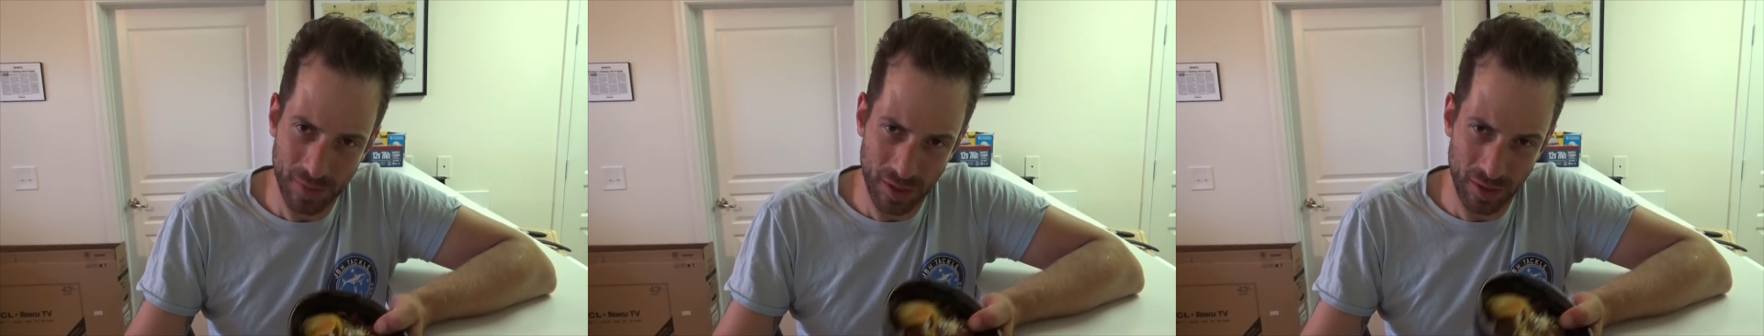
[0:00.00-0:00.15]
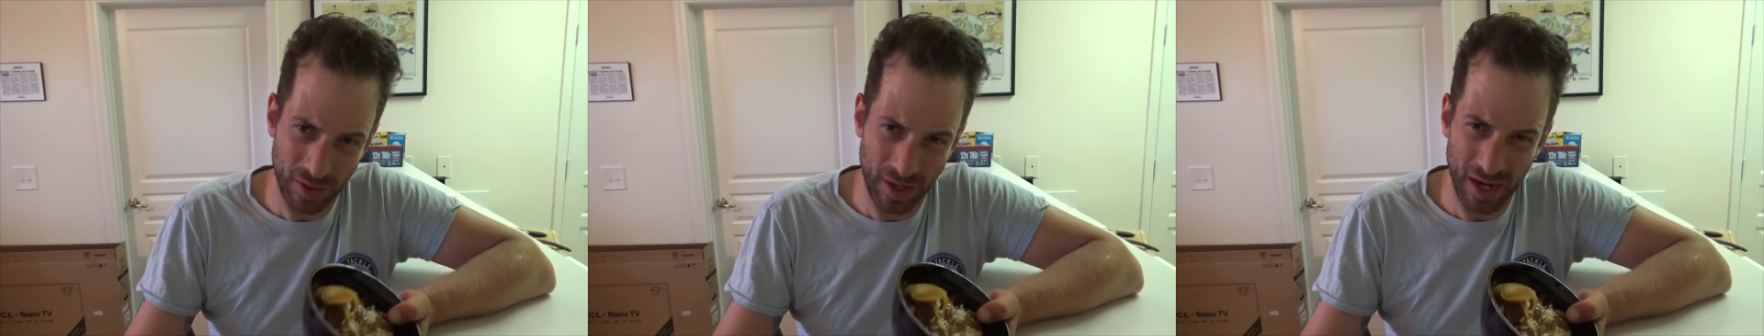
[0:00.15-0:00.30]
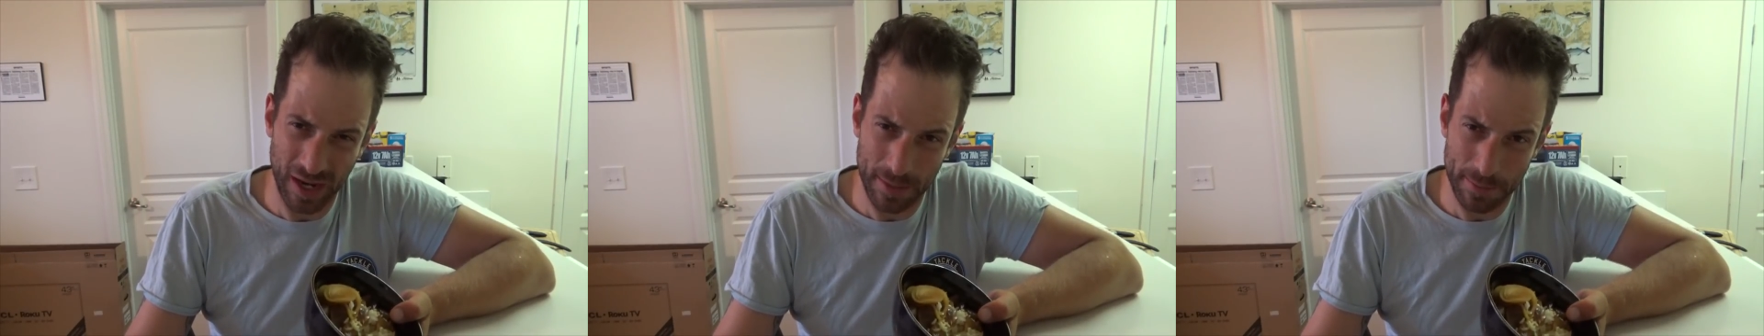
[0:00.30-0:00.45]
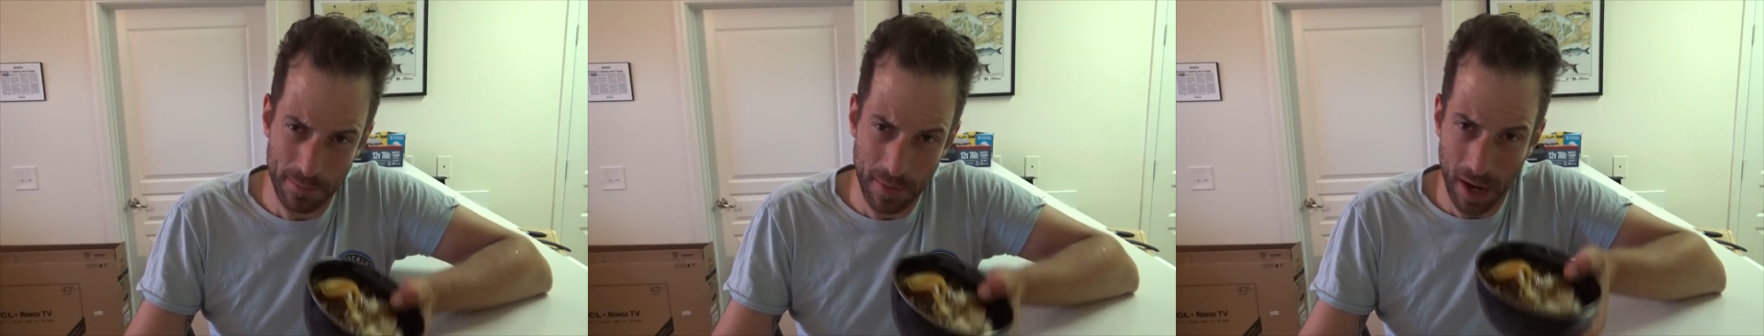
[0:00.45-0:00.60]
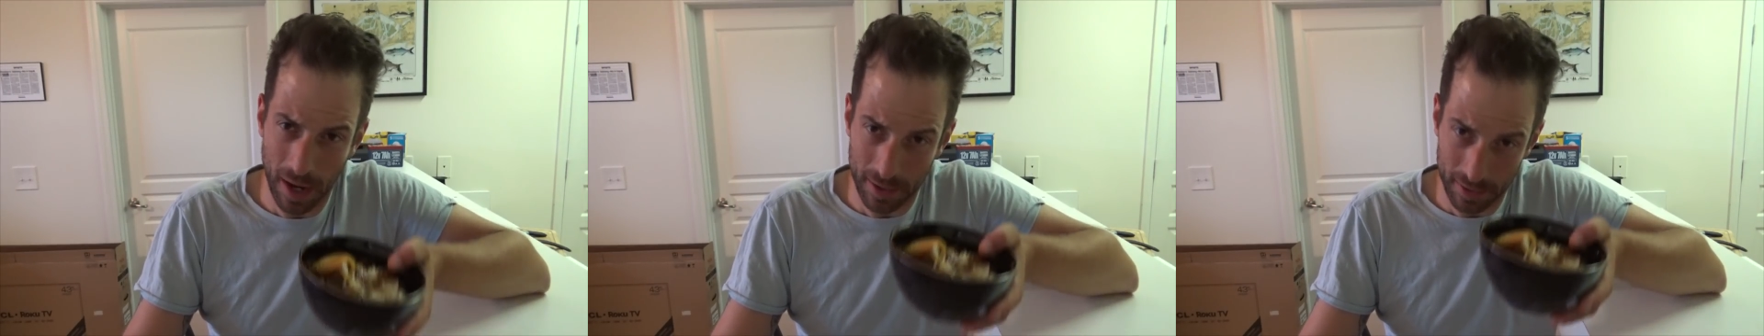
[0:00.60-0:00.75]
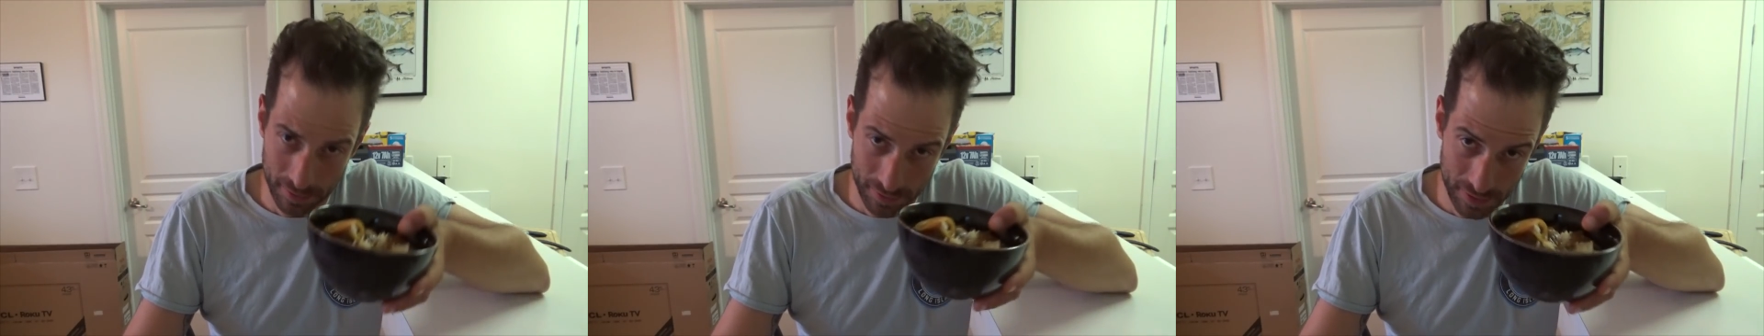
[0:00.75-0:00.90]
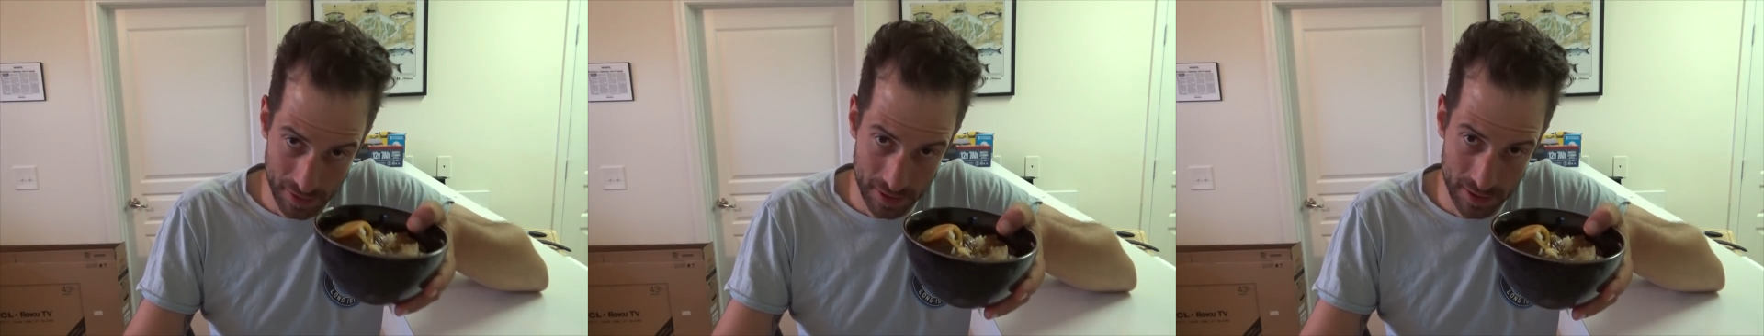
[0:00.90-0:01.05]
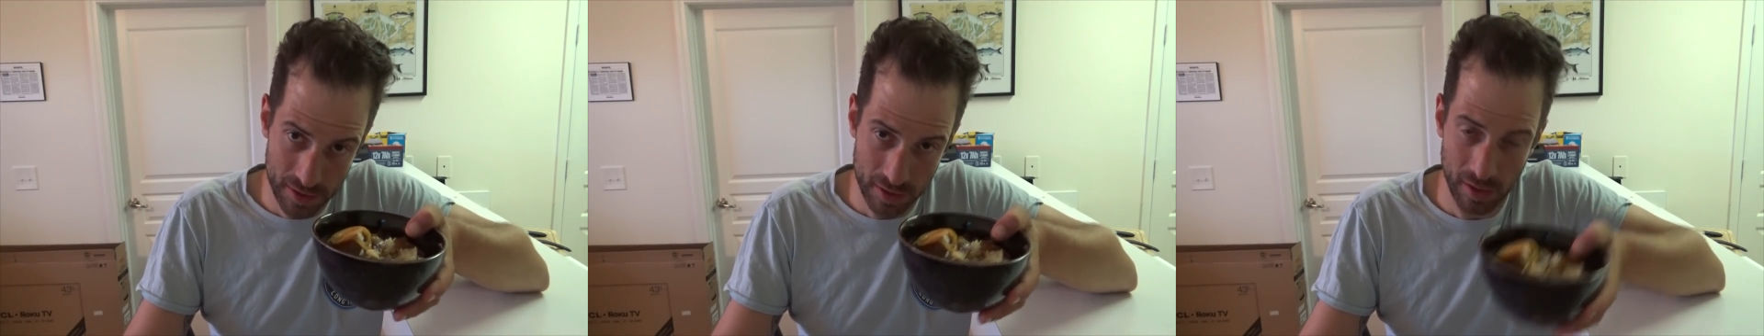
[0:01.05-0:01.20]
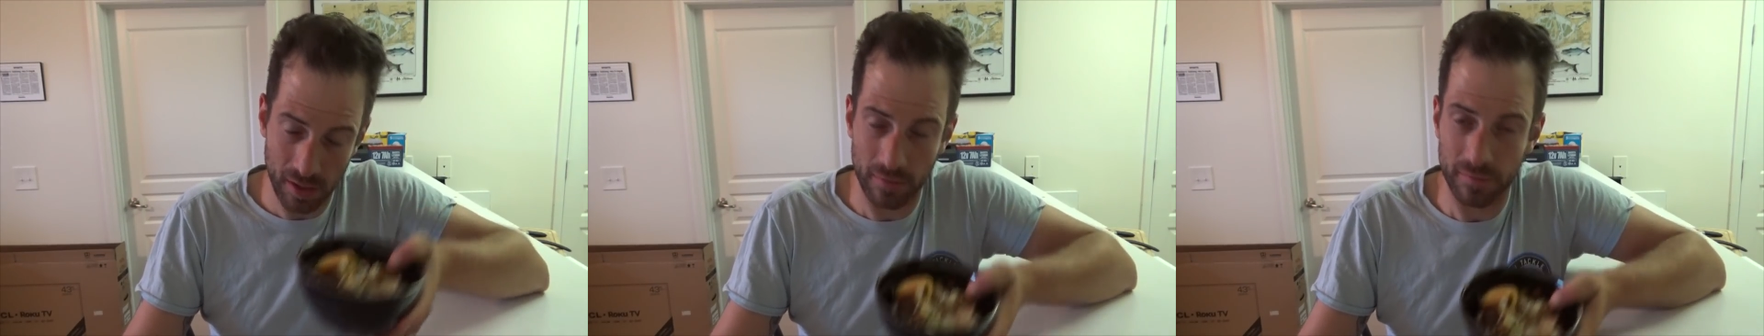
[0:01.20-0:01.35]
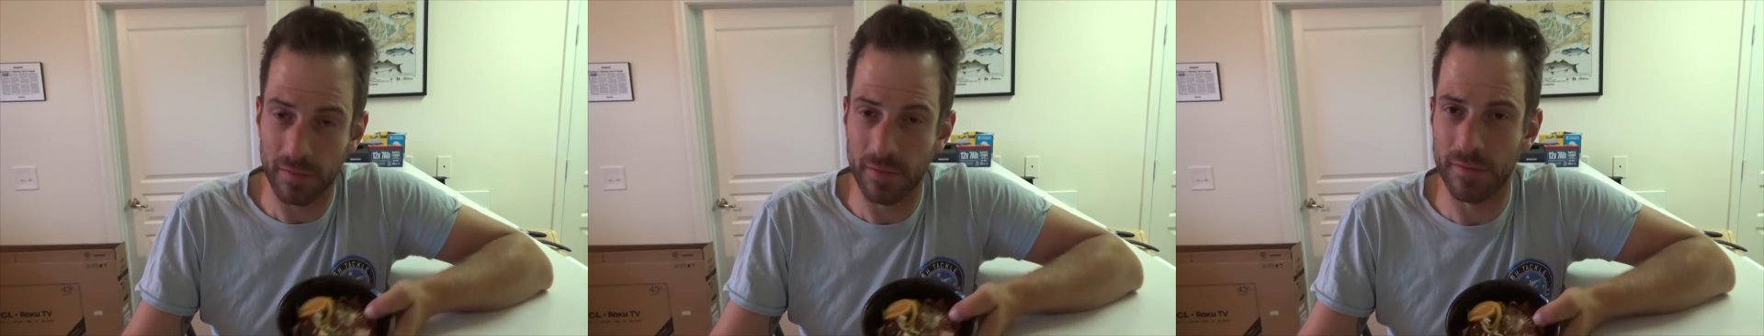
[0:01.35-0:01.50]
you know, kind of modeled this
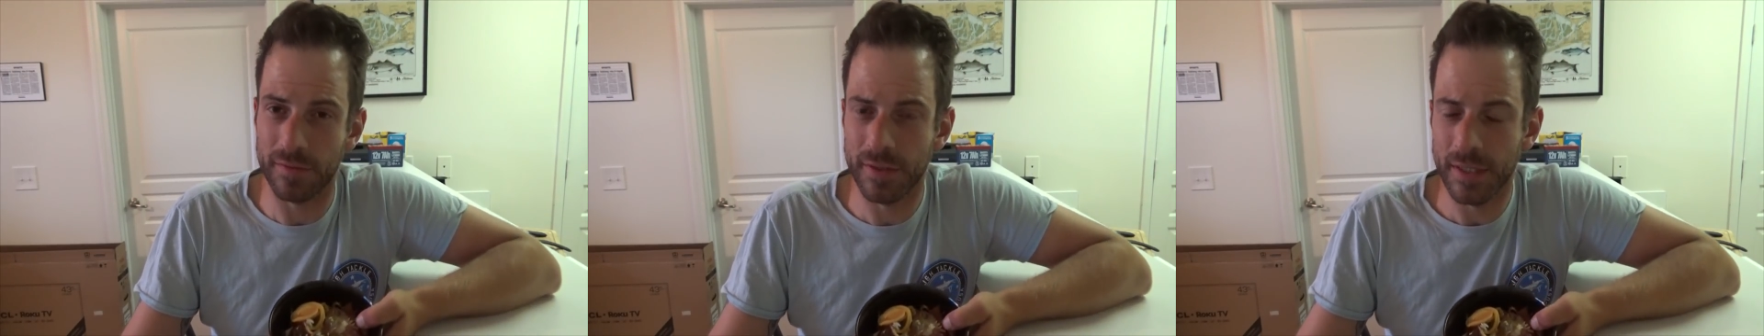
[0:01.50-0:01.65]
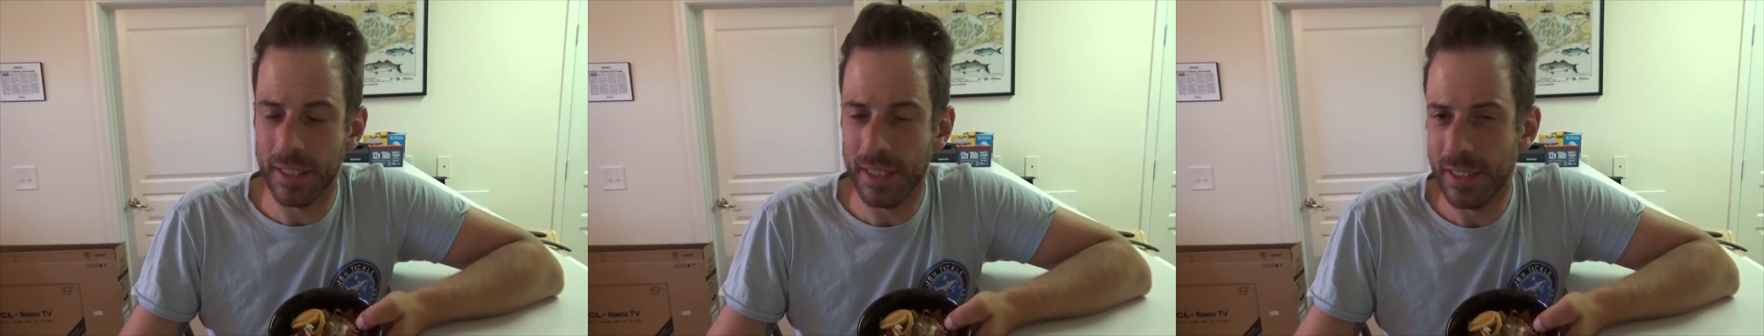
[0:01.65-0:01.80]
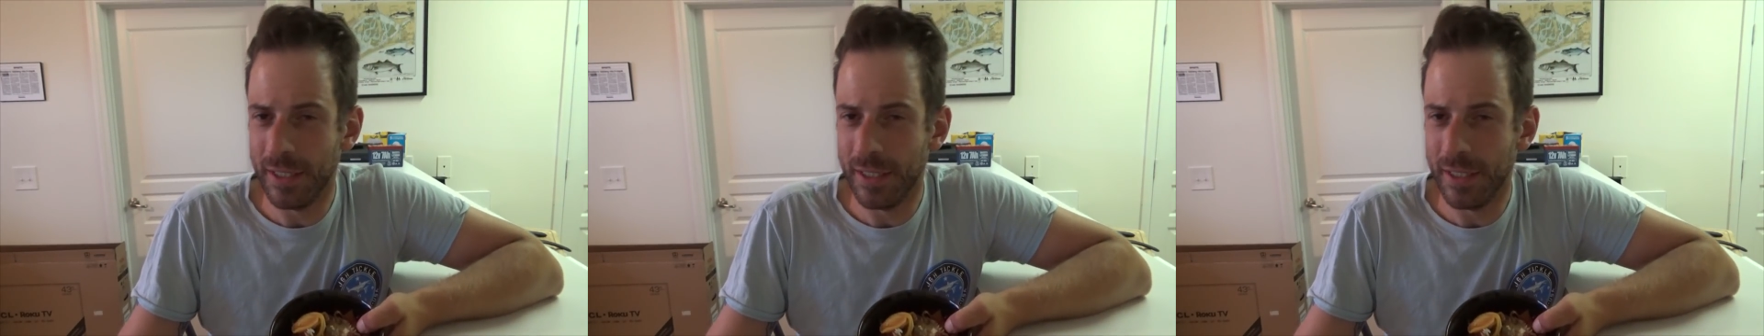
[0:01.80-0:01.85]
off of.